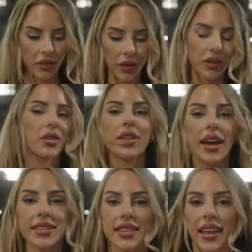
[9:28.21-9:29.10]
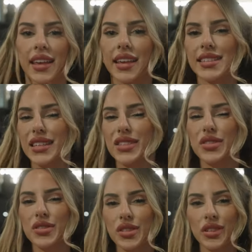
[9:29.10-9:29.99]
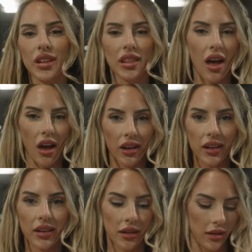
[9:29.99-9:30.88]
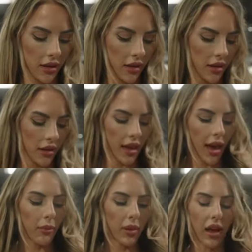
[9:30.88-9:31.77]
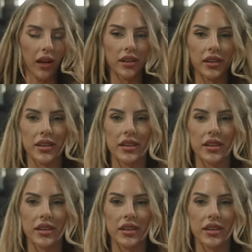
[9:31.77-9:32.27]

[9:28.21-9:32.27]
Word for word: What do you guys think? Is it just blonde and blonde?